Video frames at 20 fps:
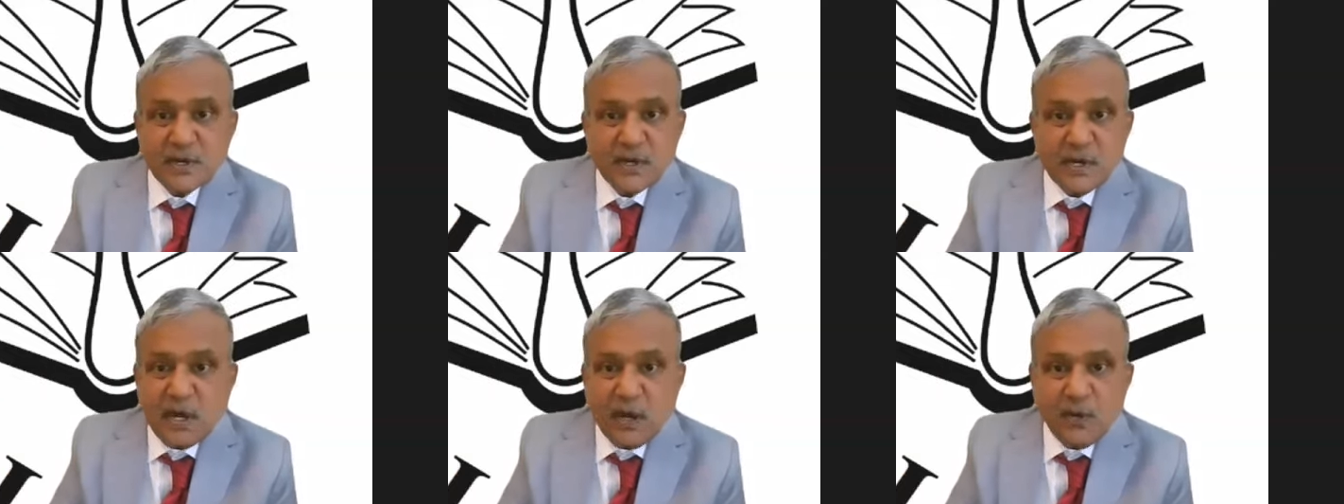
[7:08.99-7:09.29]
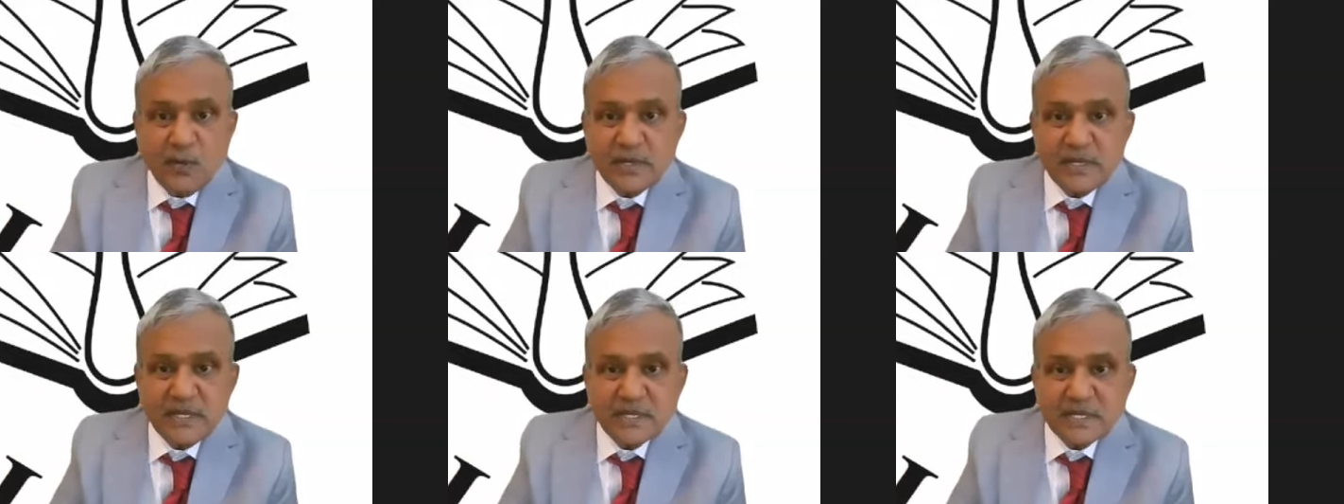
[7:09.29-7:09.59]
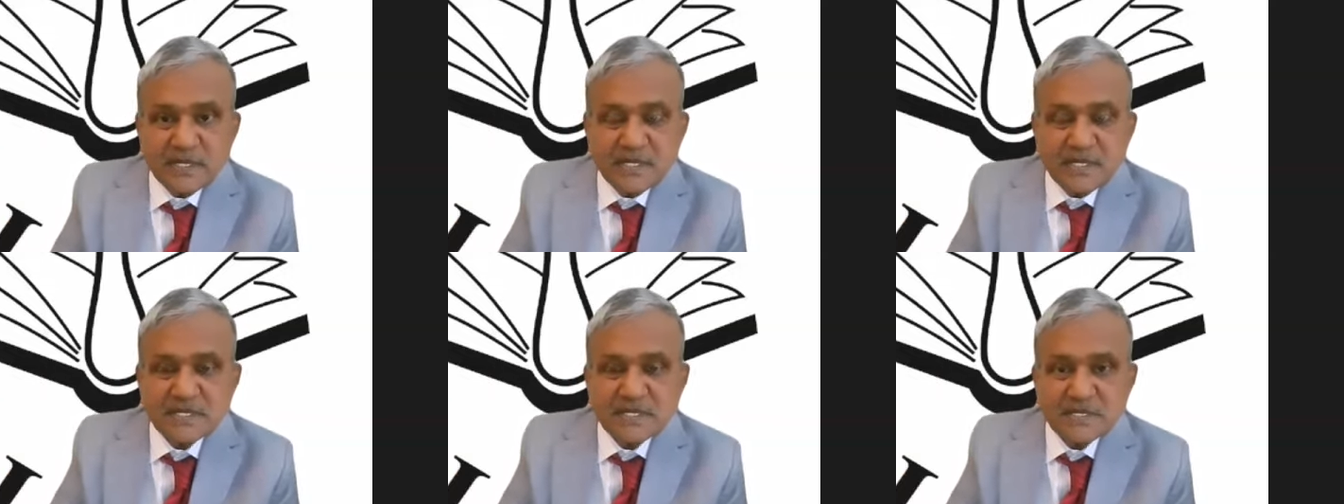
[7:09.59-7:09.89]
Now
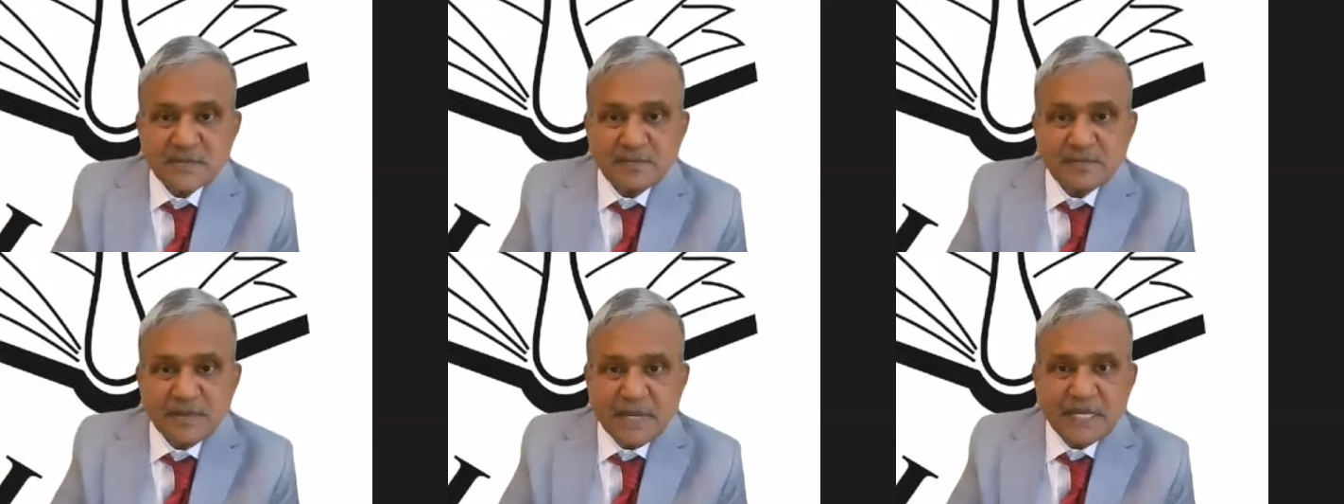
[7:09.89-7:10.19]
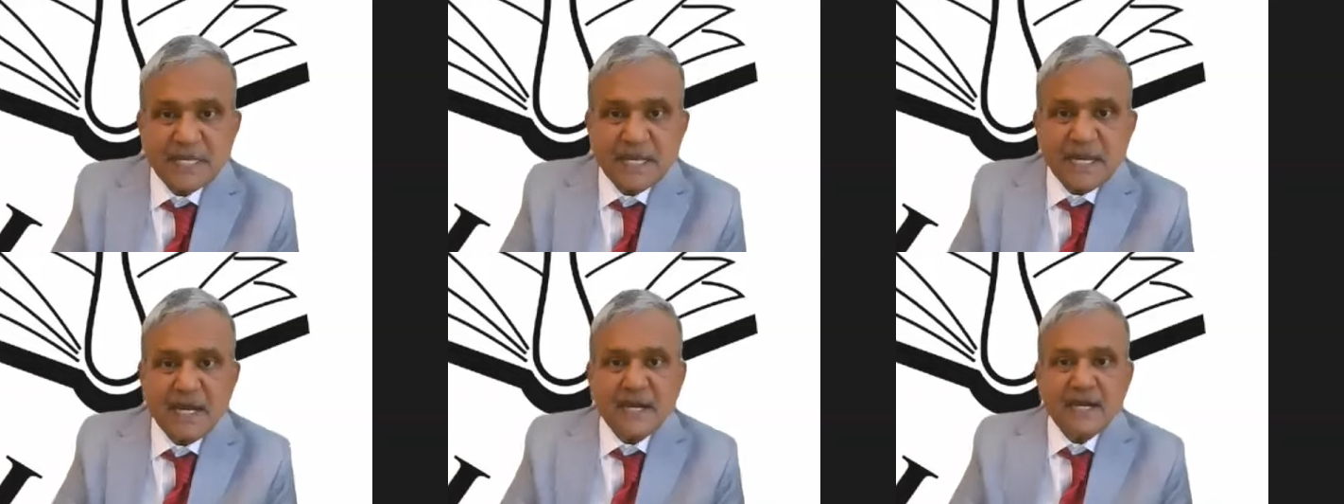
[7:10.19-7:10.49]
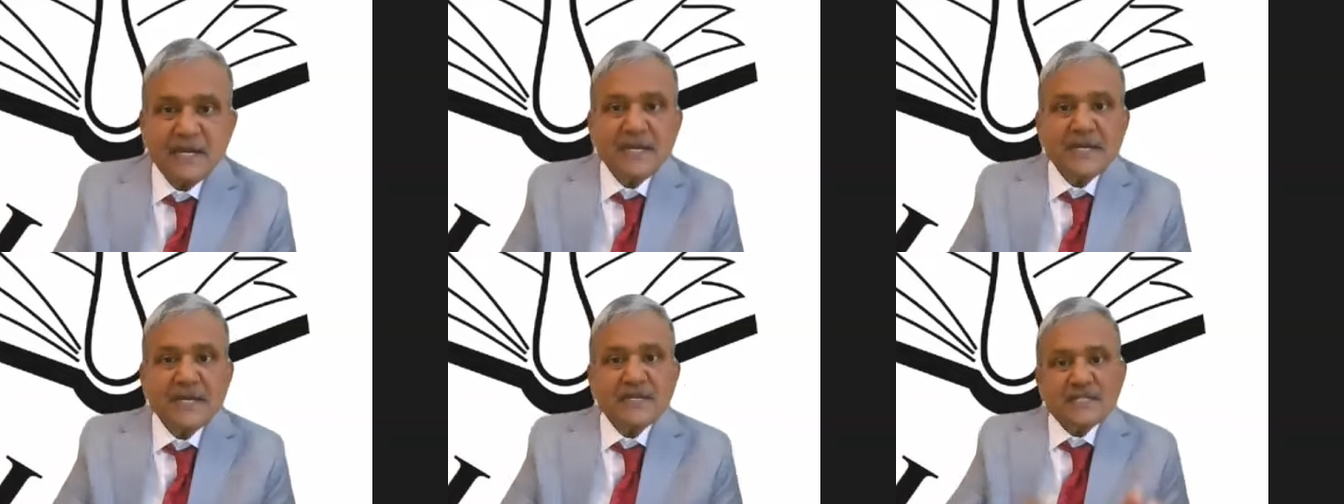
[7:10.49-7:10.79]
in this
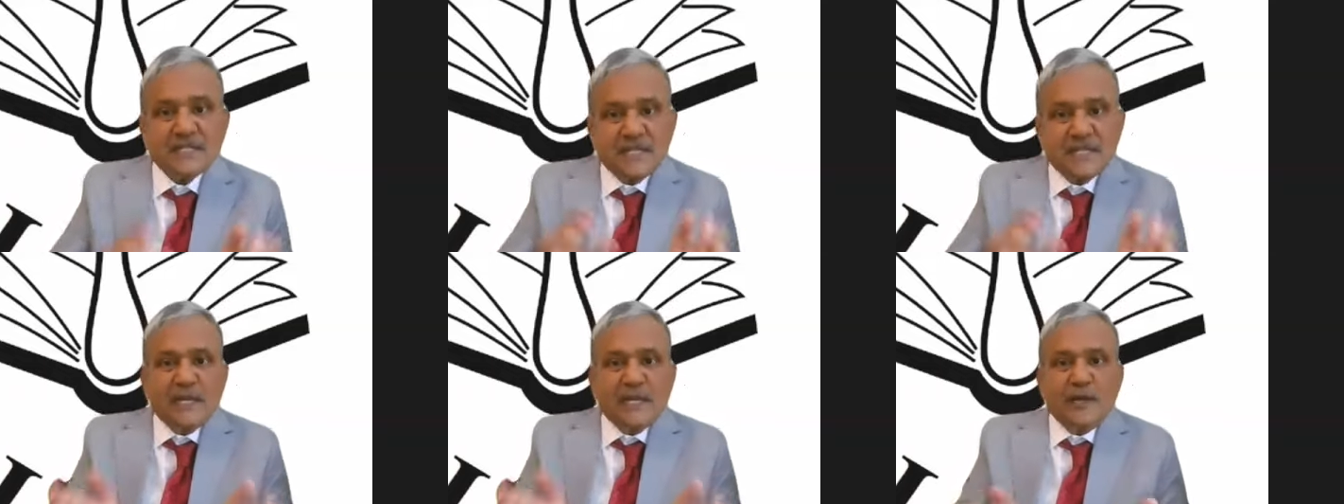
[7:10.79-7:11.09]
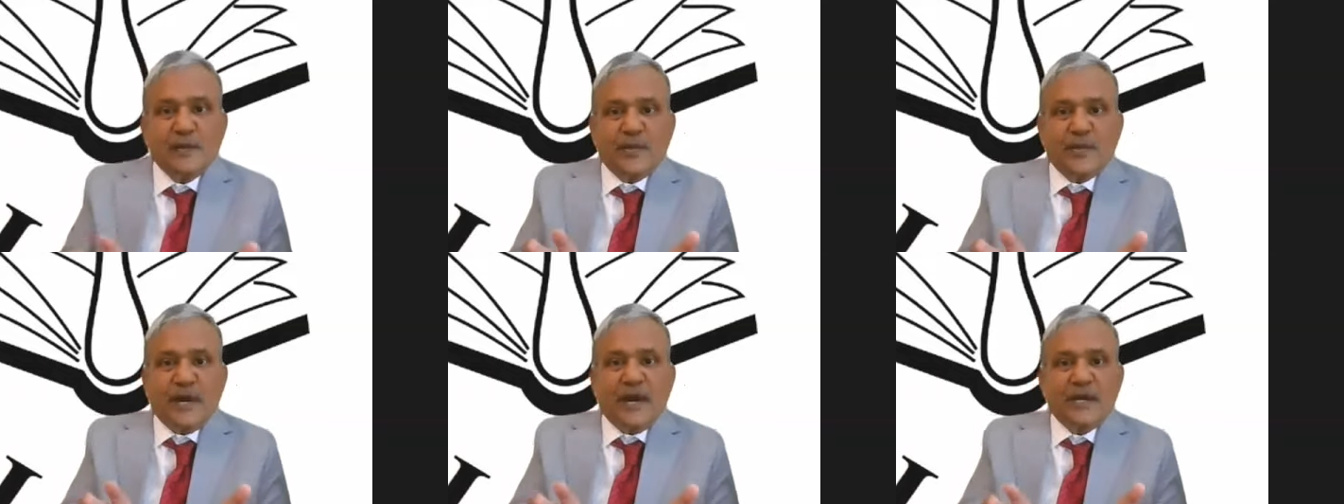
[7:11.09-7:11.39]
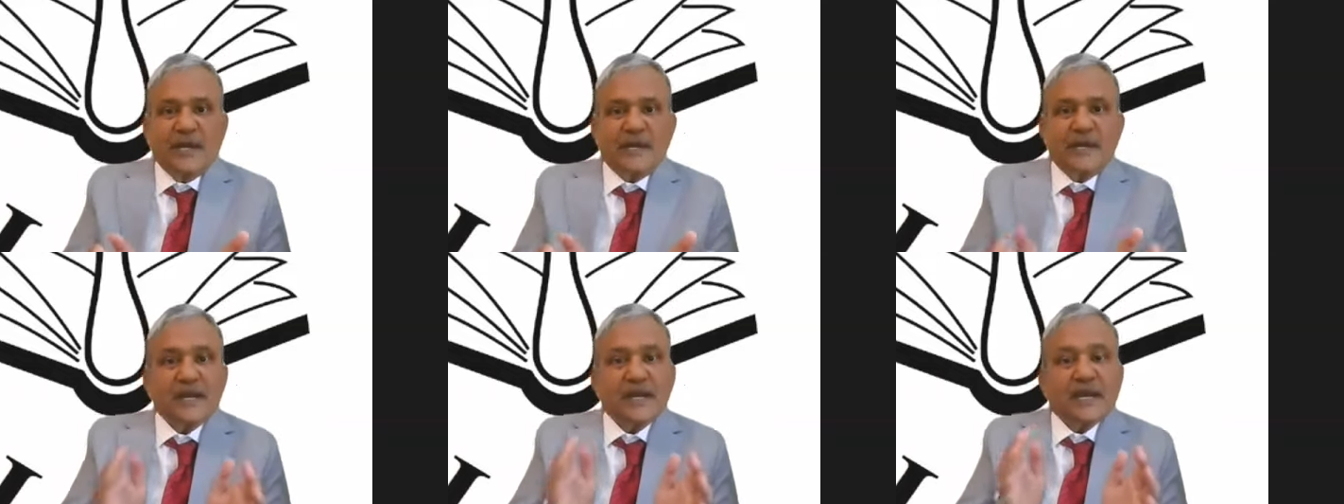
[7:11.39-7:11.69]
method, single
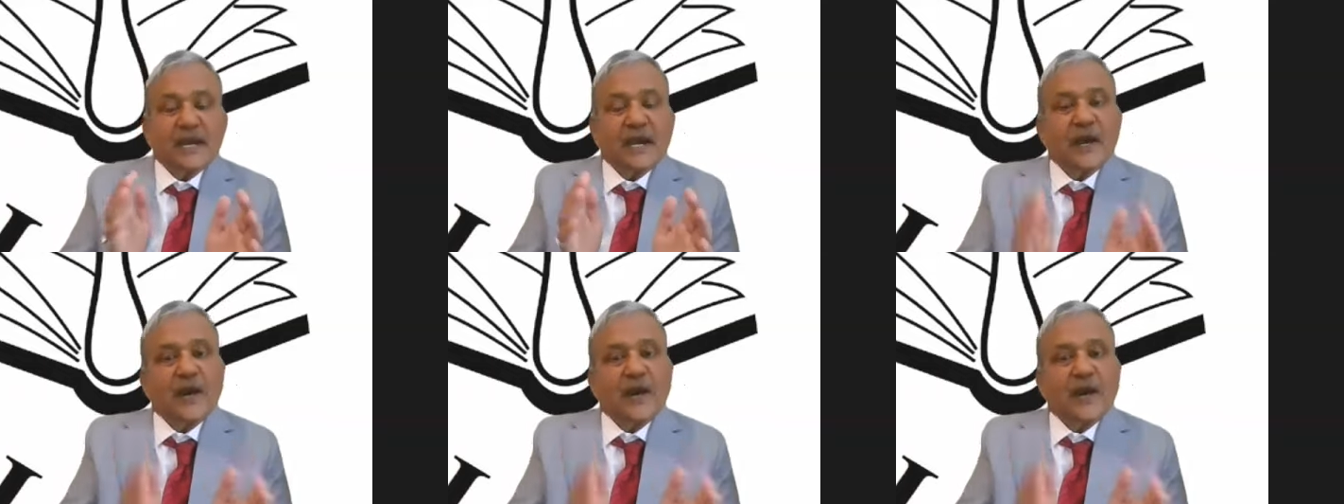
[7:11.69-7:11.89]
point,